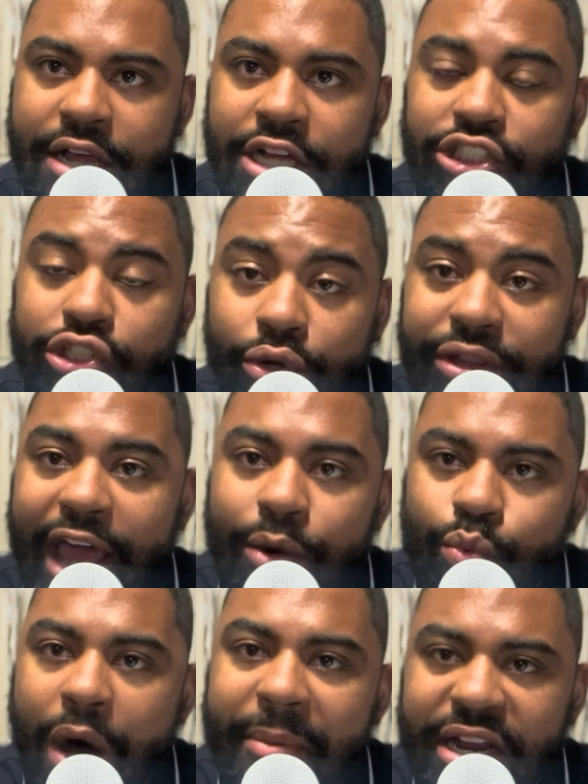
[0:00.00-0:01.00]
so
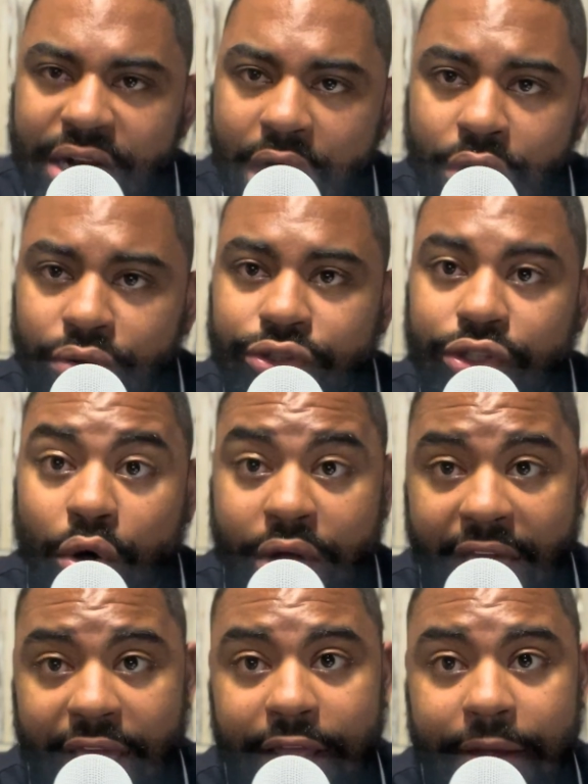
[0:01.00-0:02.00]
that woman knows,
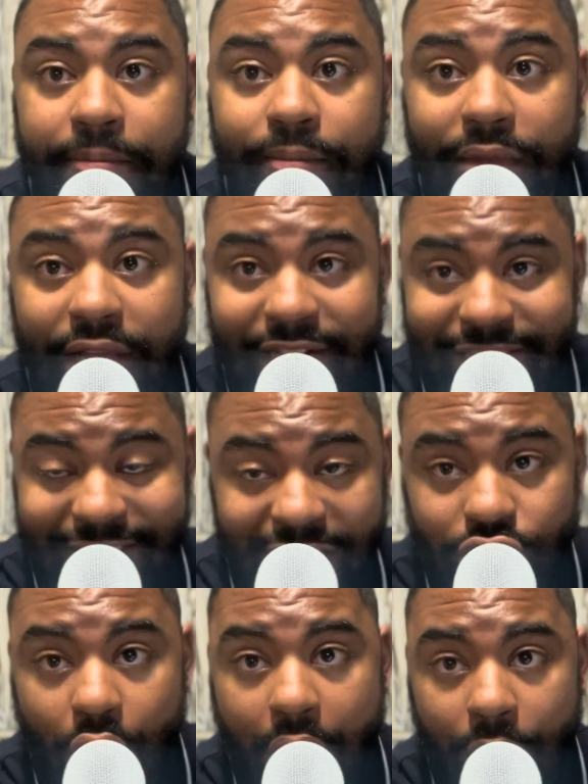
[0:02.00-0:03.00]
okay,
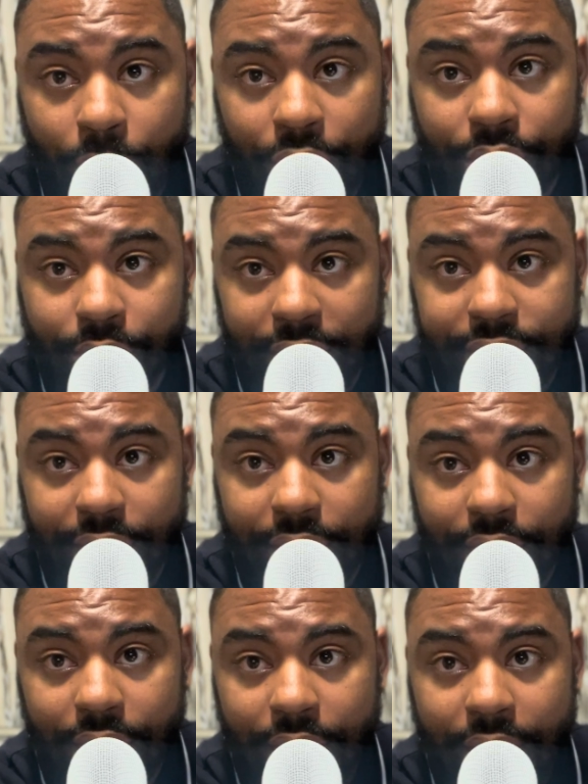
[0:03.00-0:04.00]
that's a hard worker right there.